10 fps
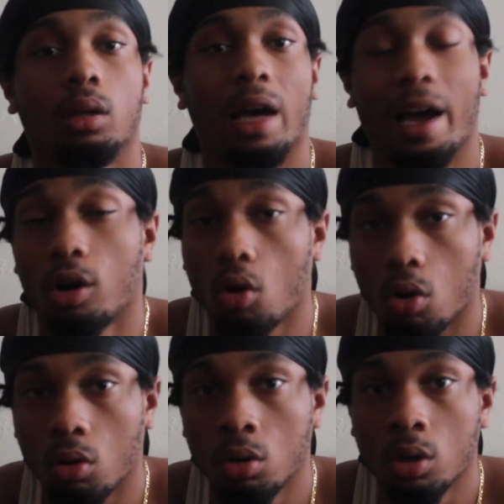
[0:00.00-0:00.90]
at
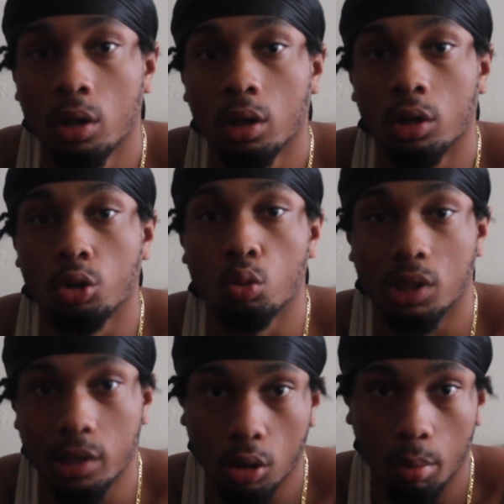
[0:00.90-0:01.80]
all, you would
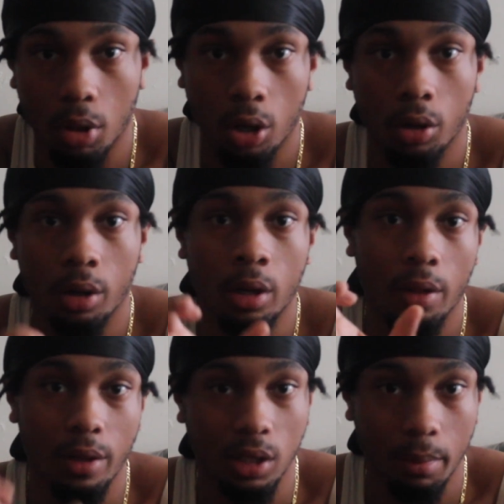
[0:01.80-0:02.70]
still burn
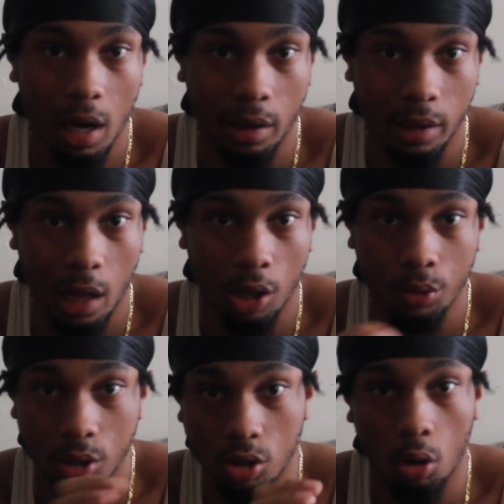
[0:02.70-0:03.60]
this amount of
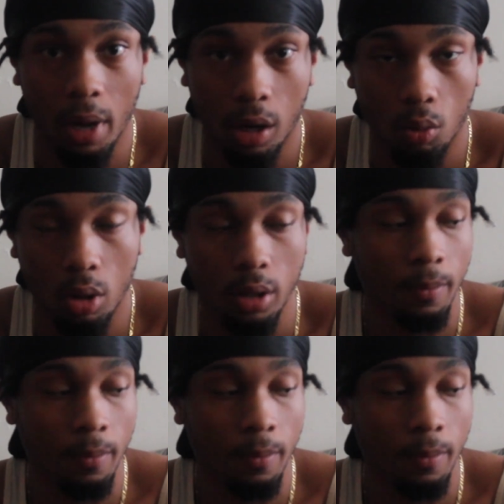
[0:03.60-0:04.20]
calories no matter what.